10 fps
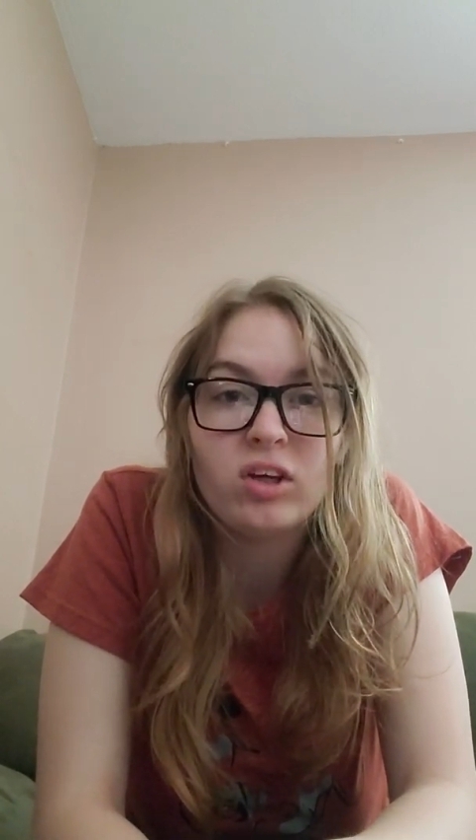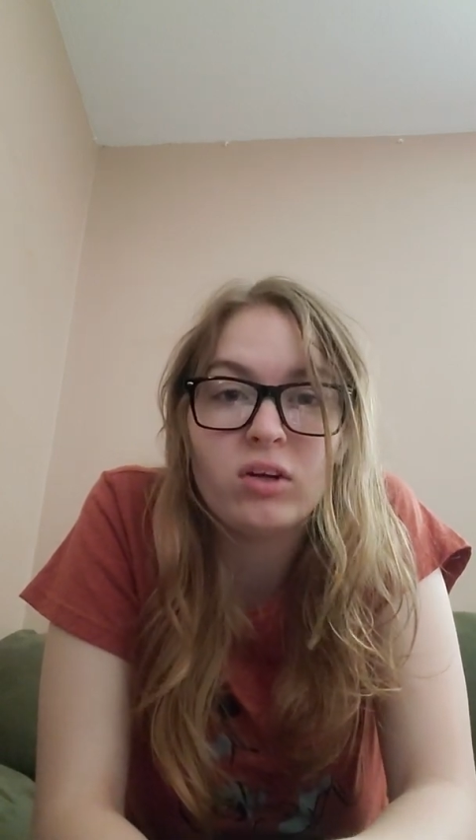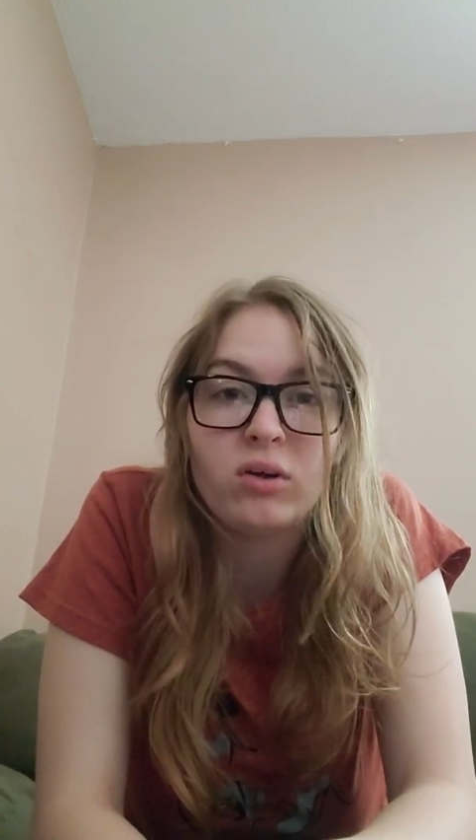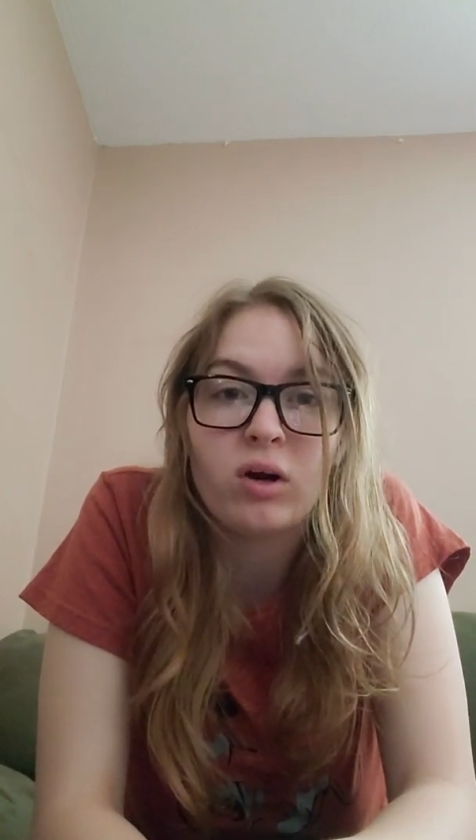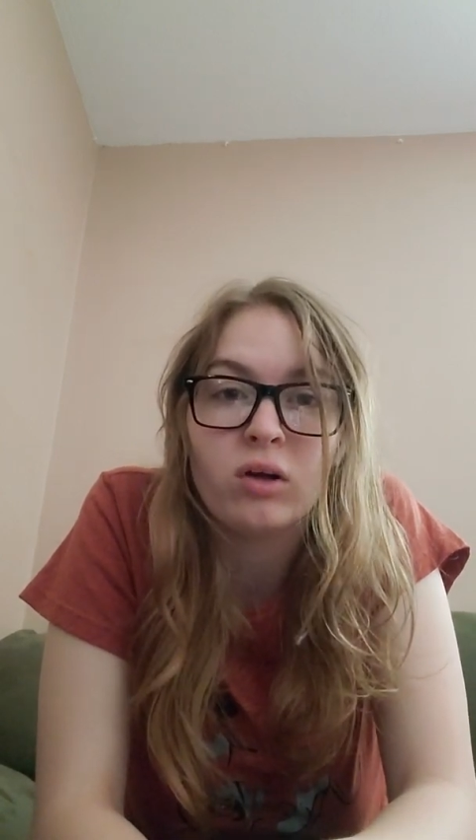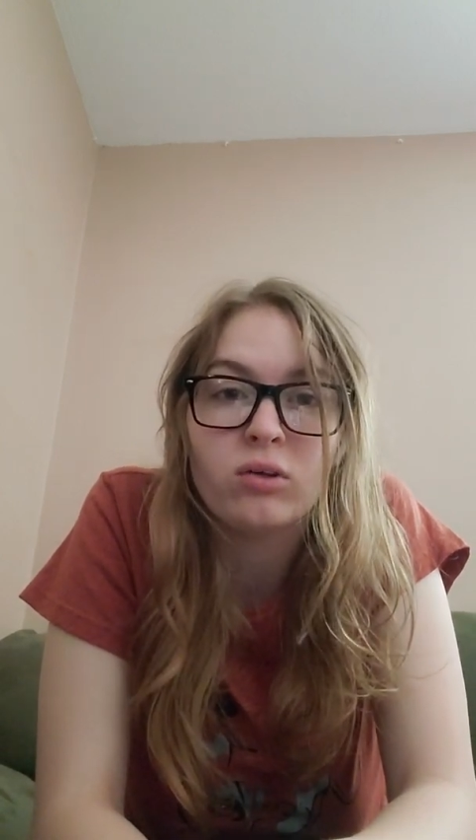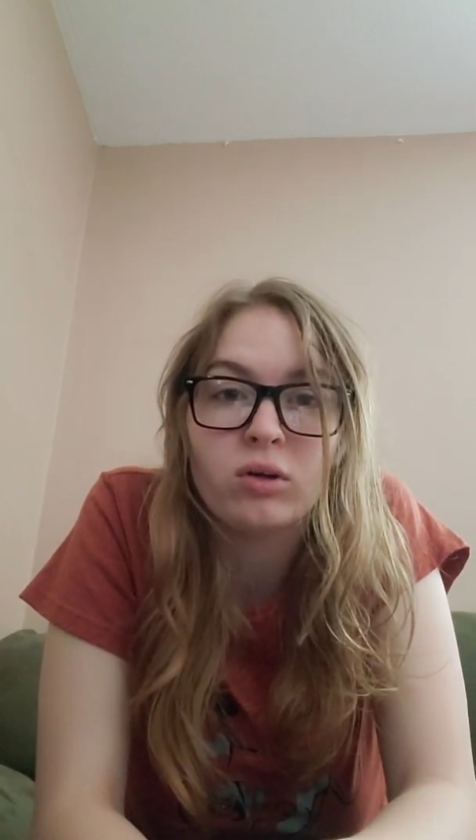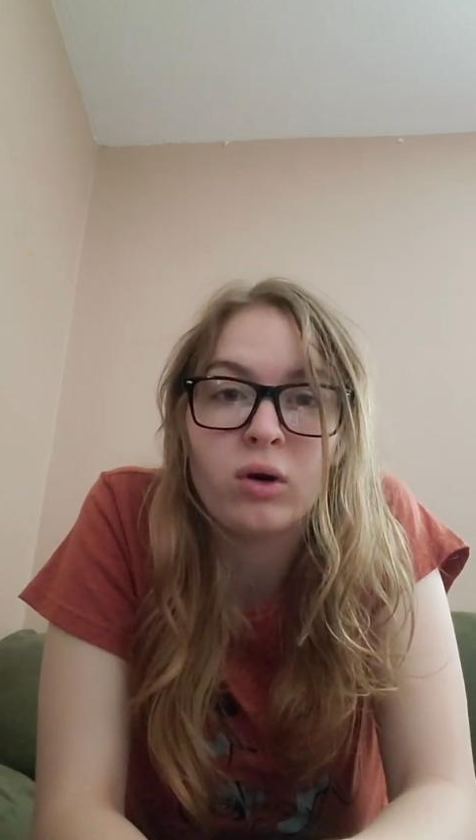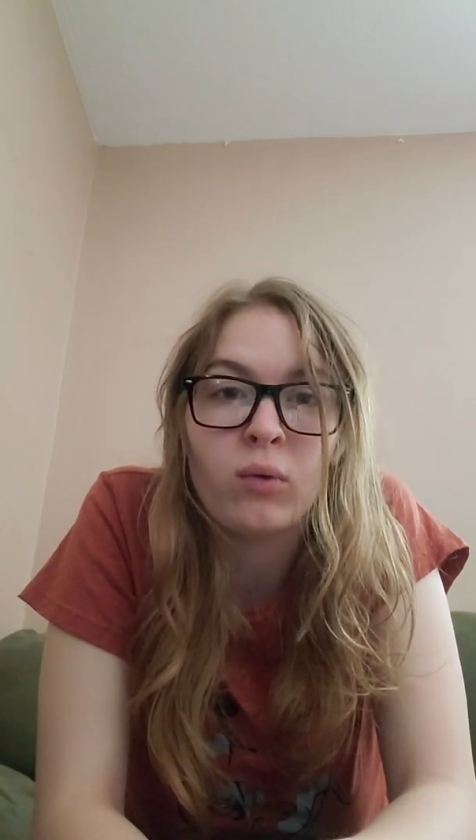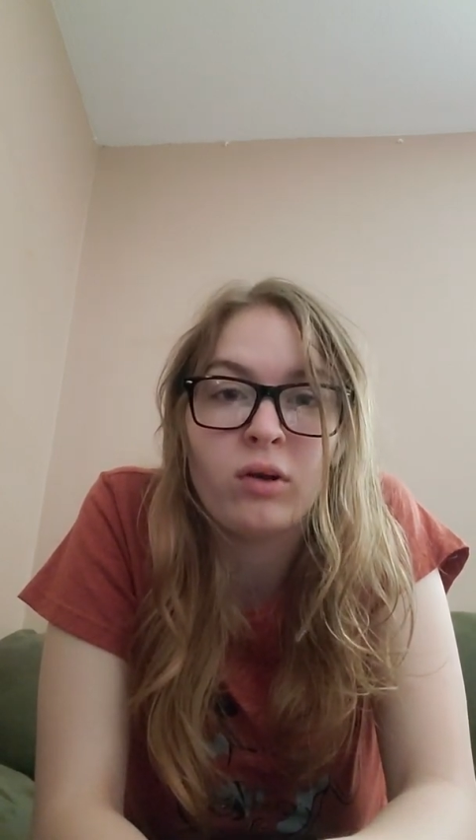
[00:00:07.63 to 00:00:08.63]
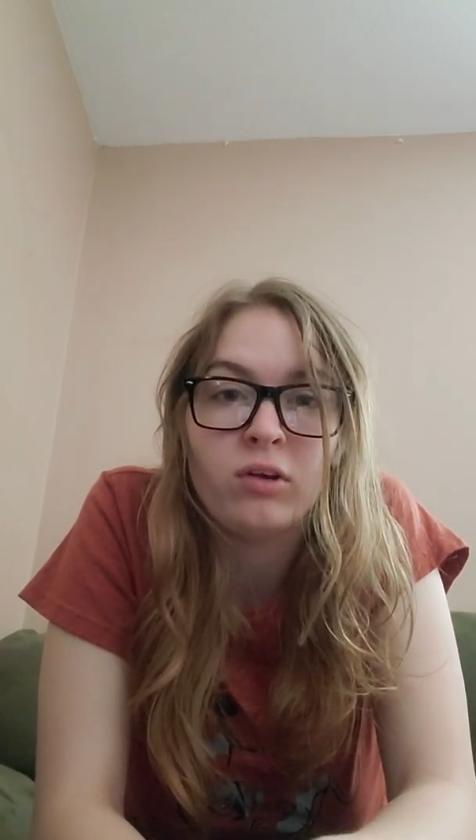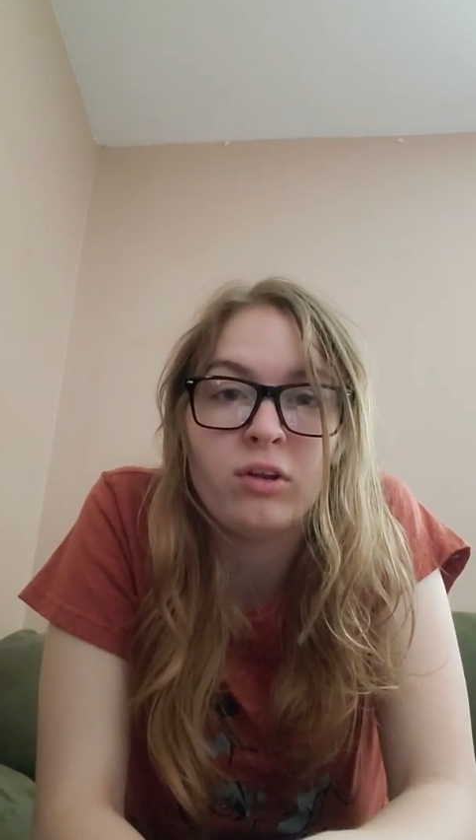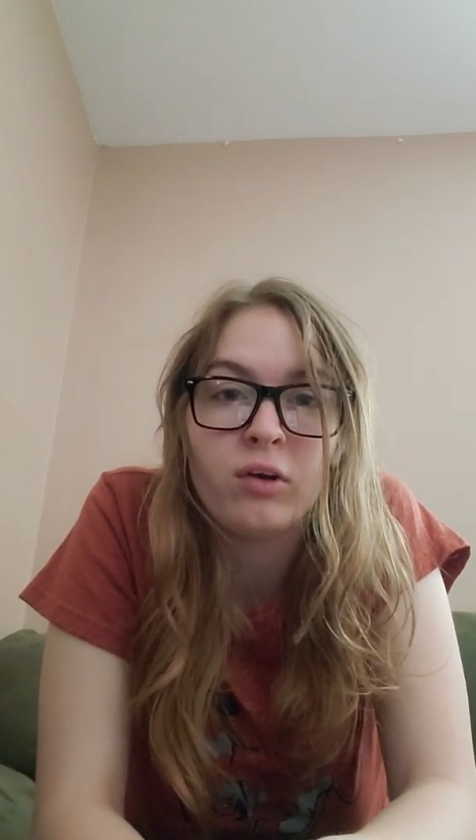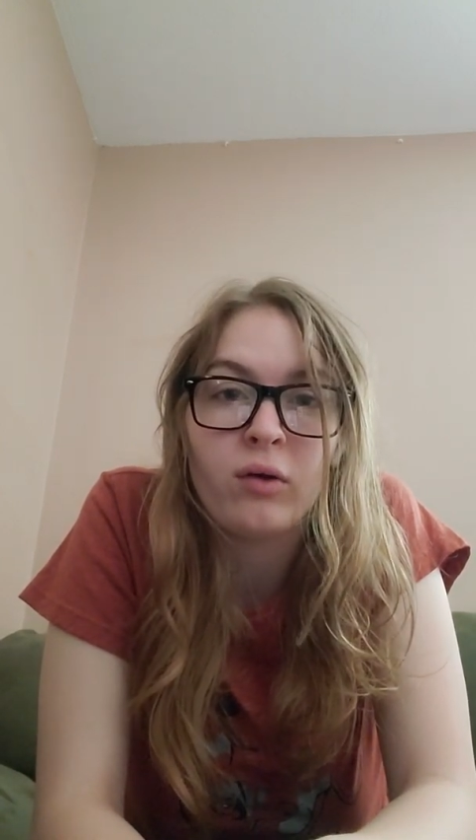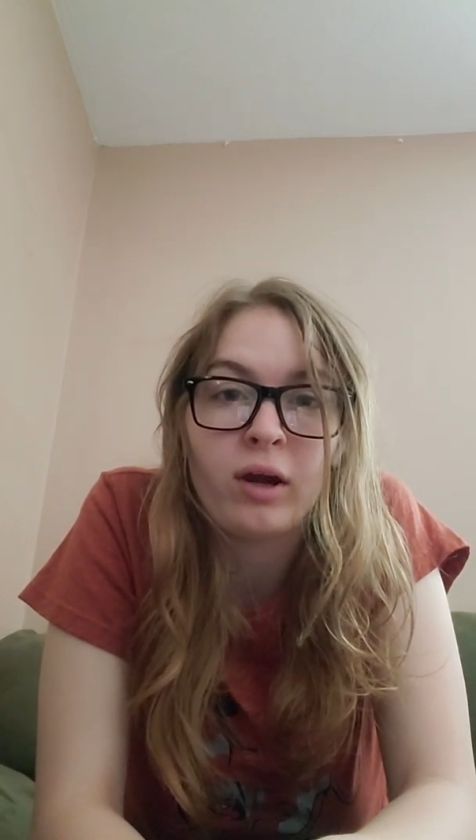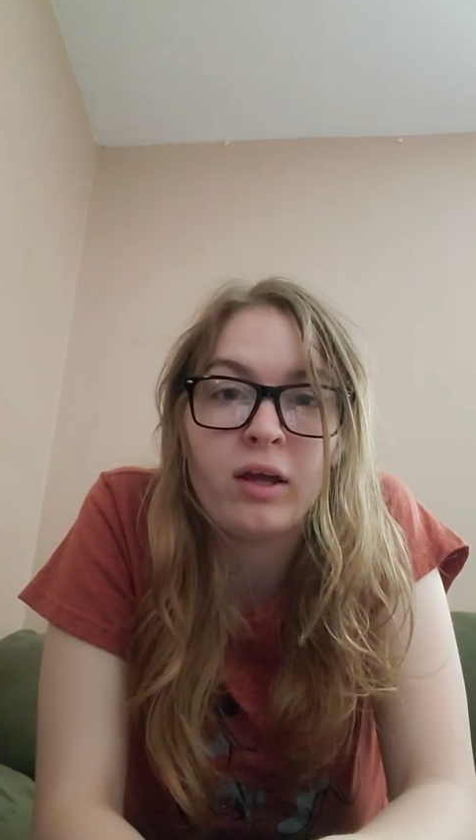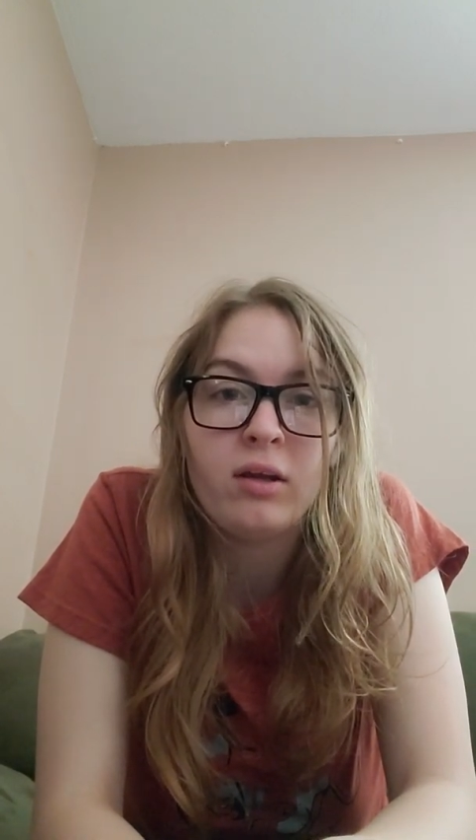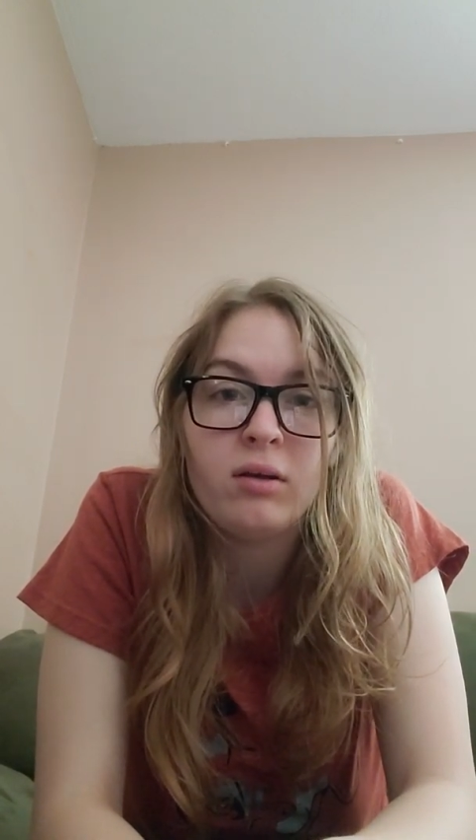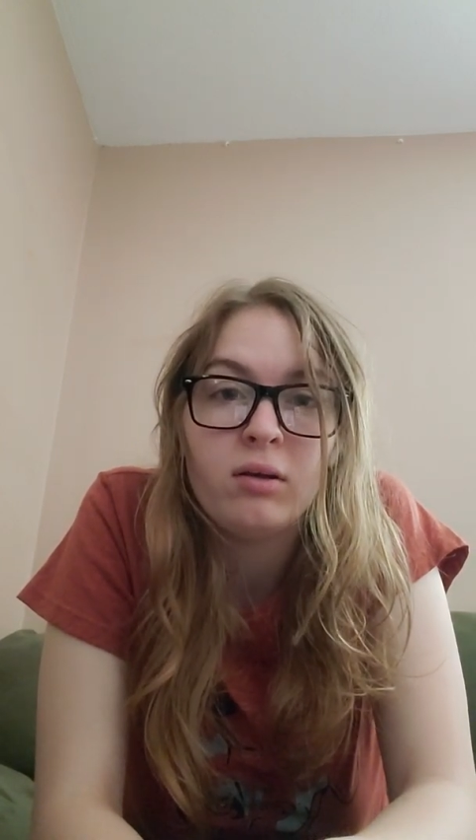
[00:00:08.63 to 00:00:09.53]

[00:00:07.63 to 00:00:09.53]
your dog to go into their crate,